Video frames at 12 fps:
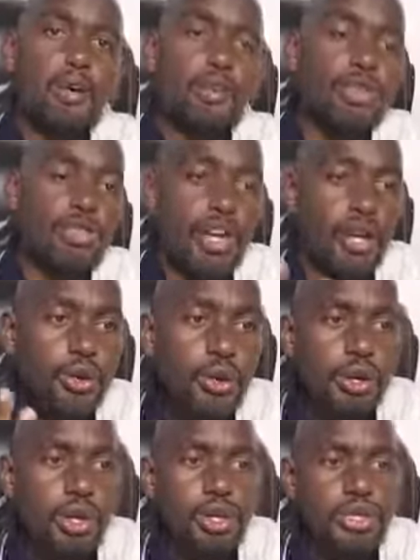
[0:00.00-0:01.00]
We thank
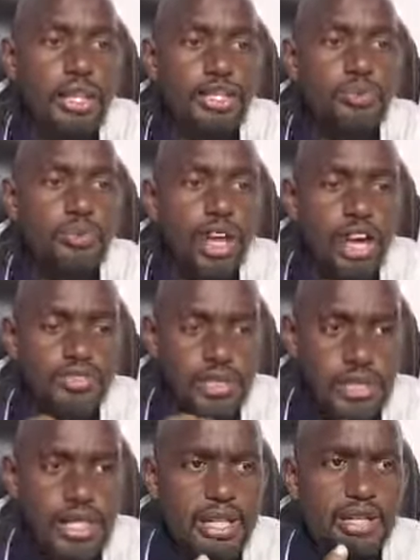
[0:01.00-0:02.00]
God that we have
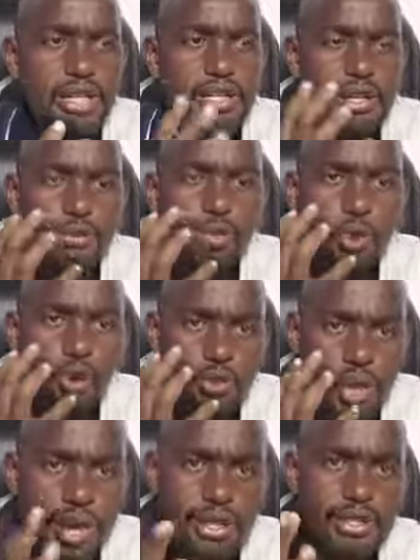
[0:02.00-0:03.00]
seen in the book
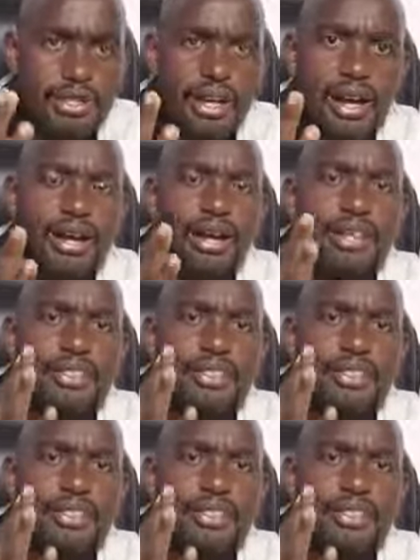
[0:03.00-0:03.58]
of Esther